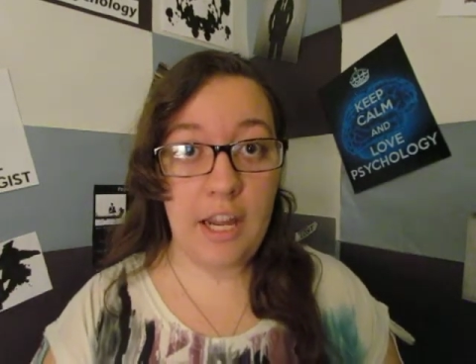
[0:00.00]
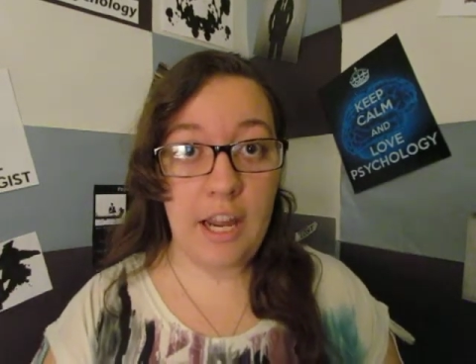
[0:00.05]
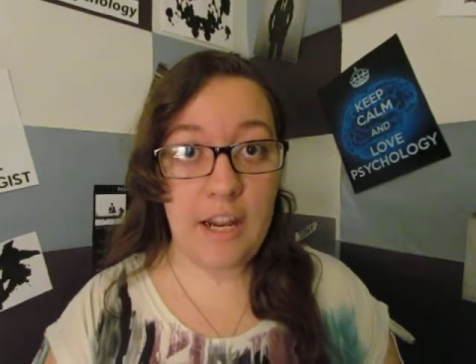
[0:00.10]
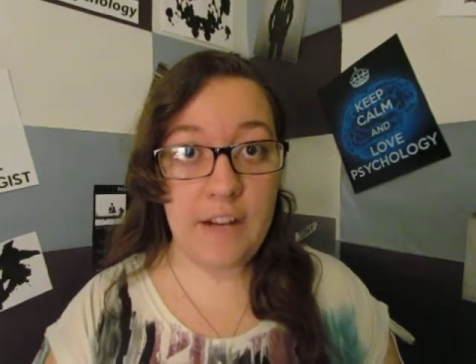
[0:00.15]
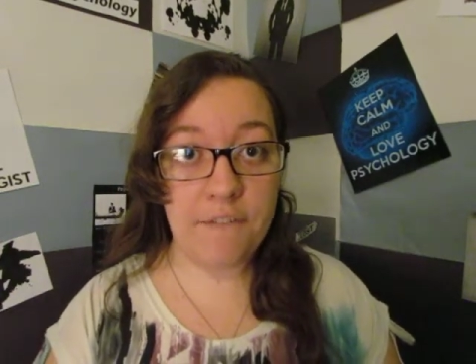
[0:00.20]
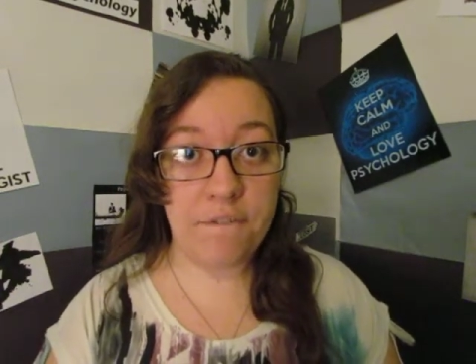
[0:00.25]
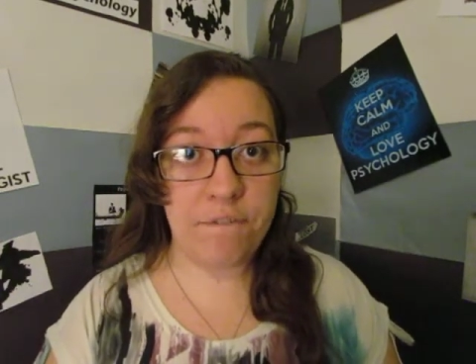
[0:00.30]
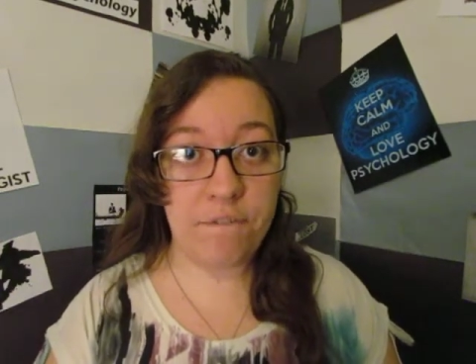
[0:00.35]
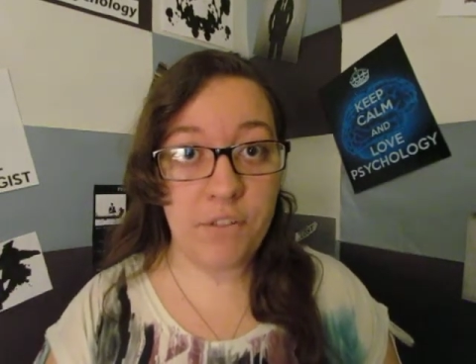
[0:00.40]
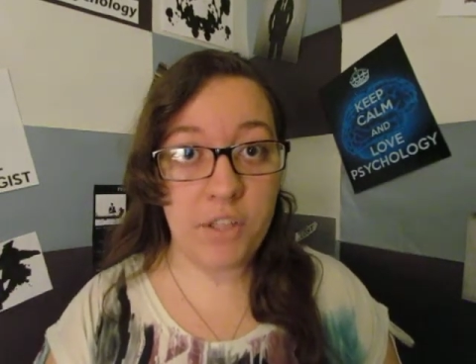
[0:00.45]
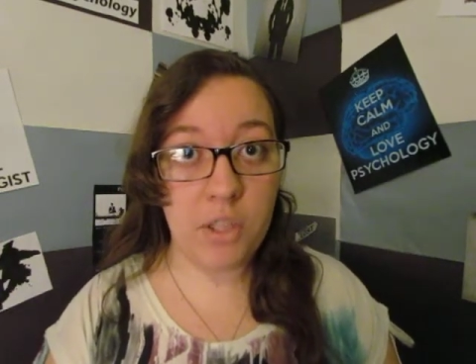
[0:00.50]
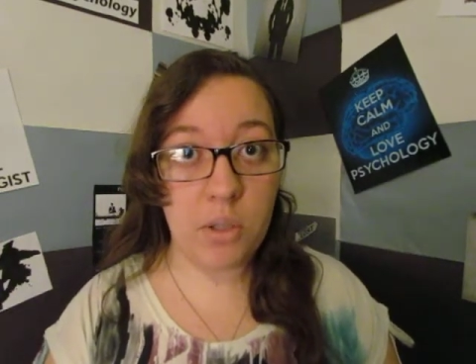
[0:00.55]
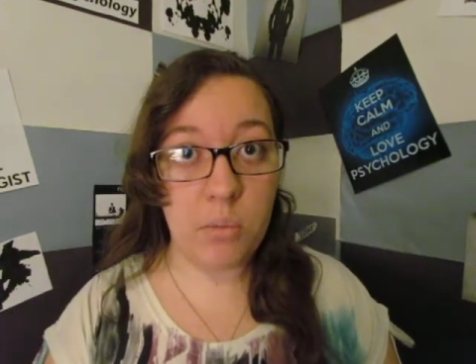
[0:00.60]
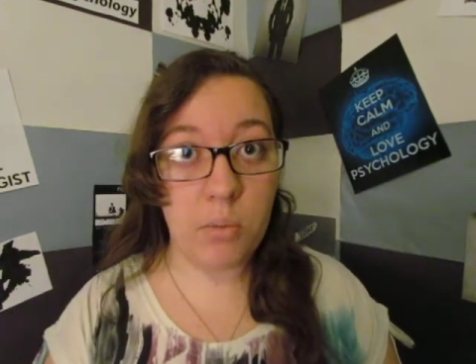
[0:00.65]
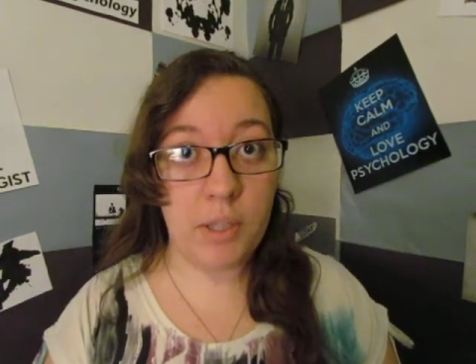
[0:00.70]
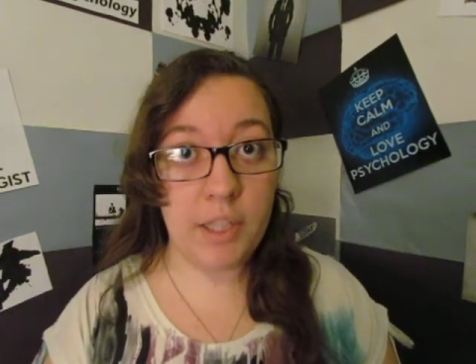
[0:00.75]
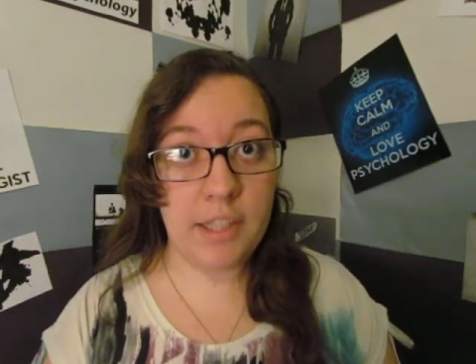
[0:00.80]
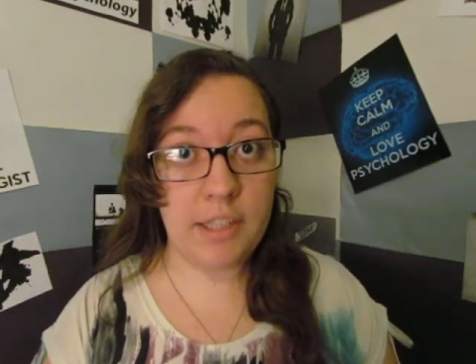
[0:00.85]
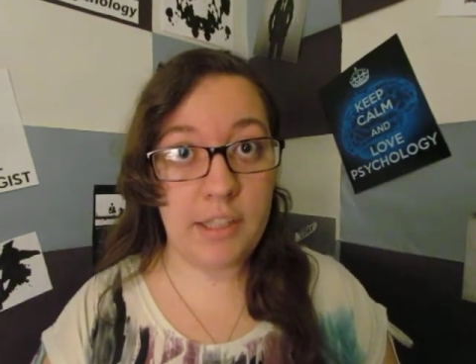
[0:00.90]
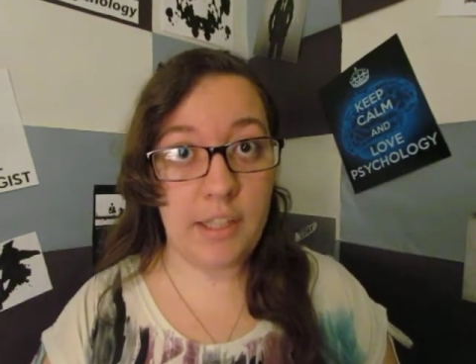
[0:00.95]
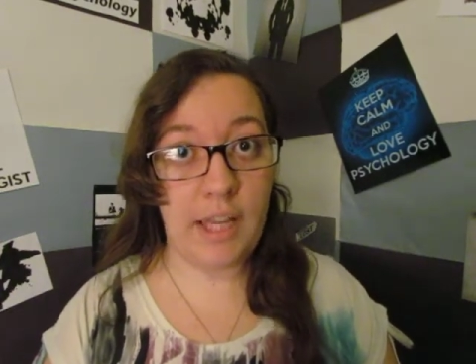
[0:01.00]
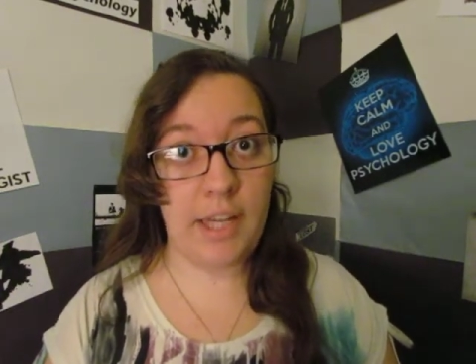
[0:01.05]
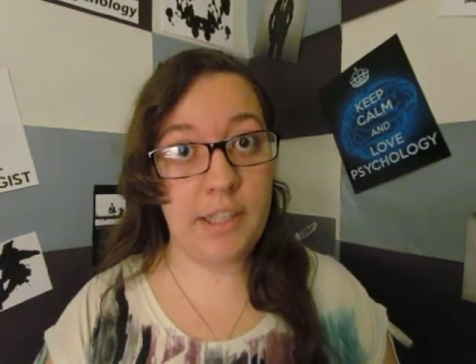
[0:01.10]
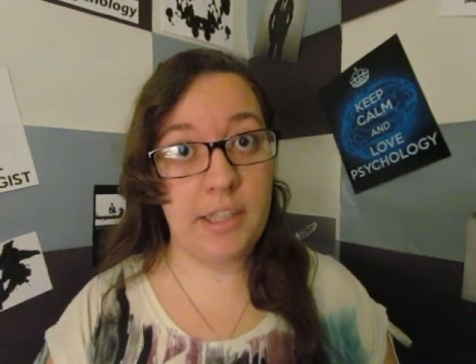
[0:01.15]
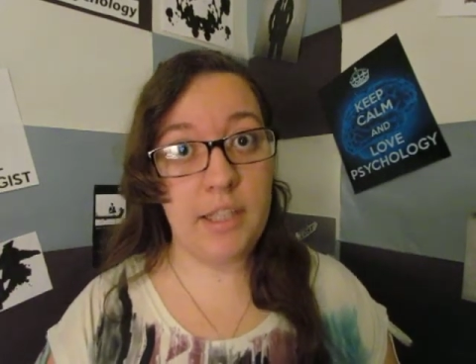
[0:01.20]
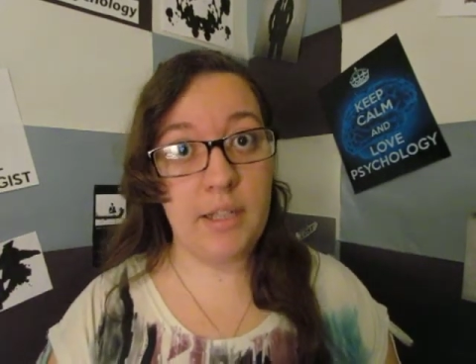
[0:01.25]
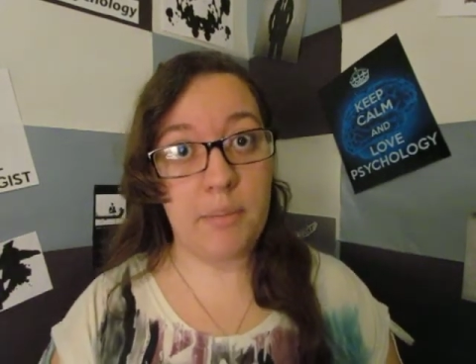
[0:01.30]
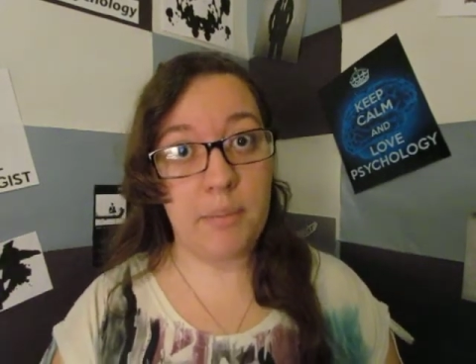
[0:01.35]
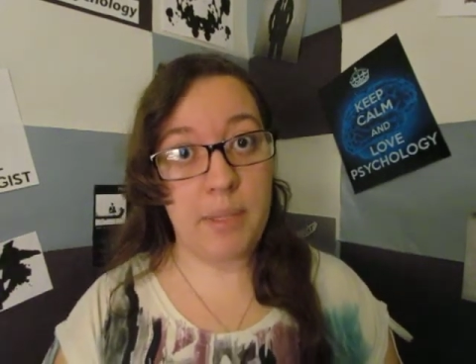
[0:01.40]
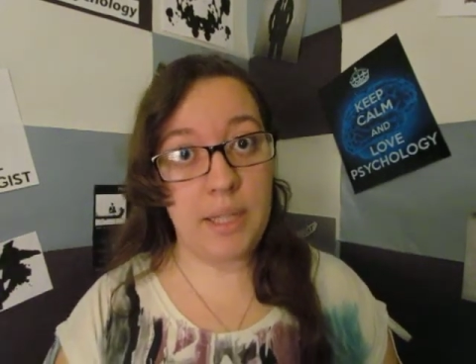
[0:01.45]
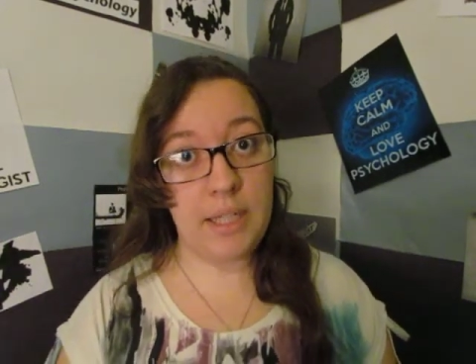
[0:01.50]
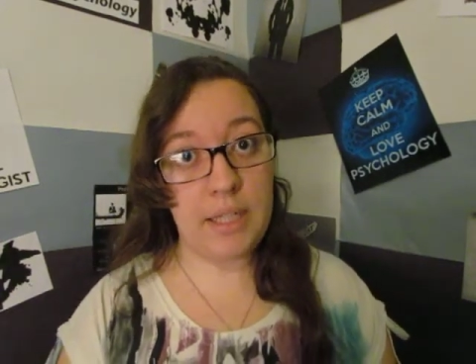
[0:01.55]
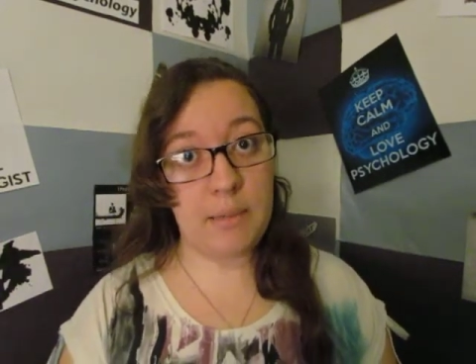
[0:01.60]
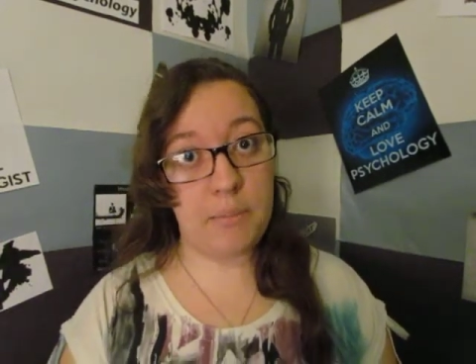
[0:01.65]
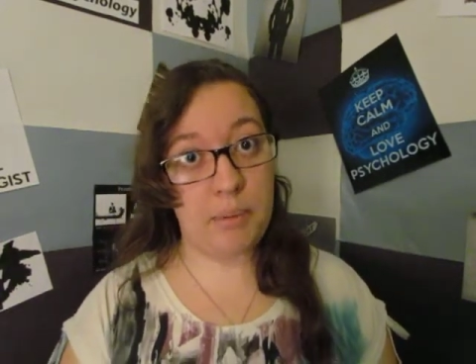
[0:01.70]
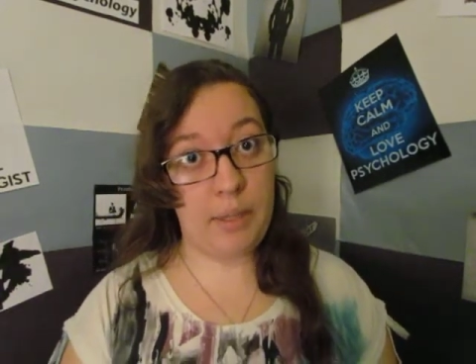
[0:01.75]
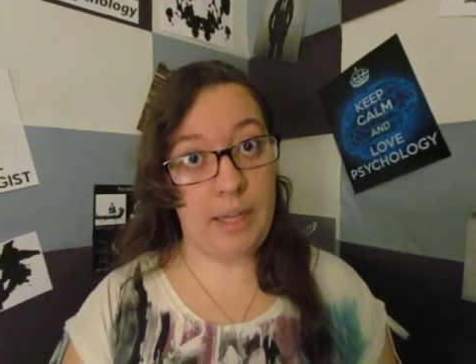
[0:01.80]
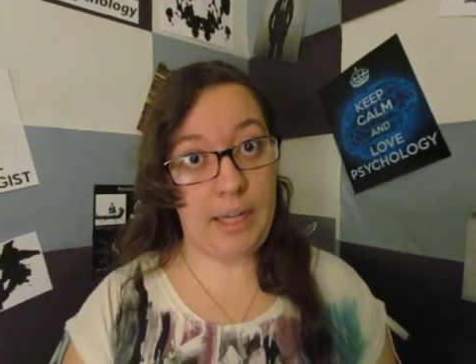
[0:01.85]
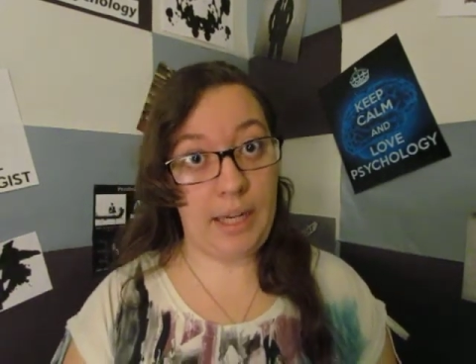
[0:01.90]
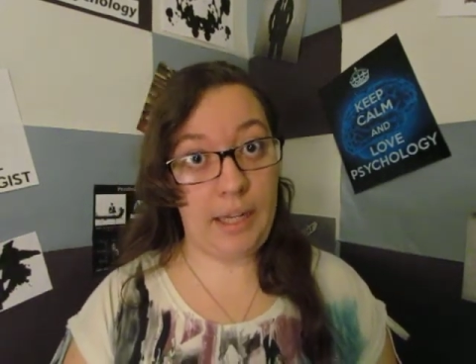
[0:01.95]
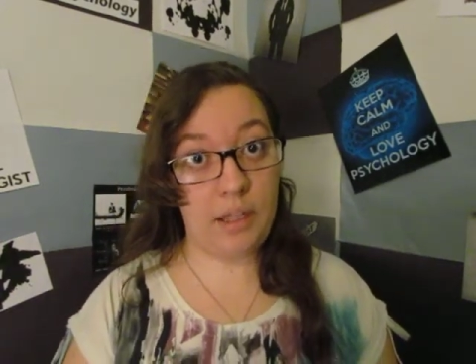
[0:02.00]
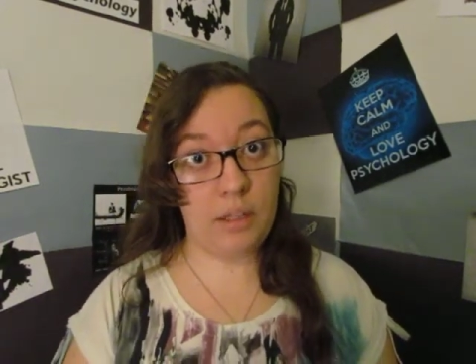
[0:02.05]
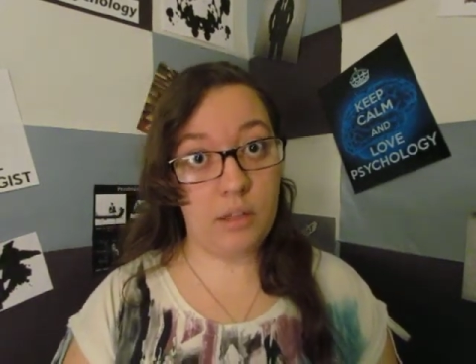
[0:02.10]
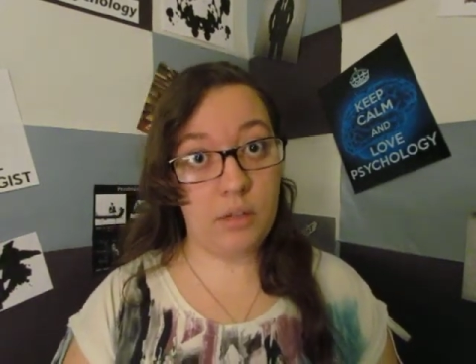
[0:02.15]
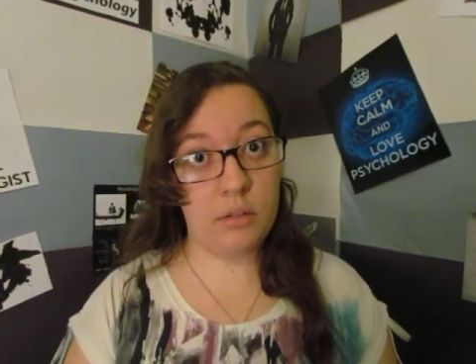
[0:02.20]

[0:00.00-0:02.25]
and feel what it's like to be in a plane.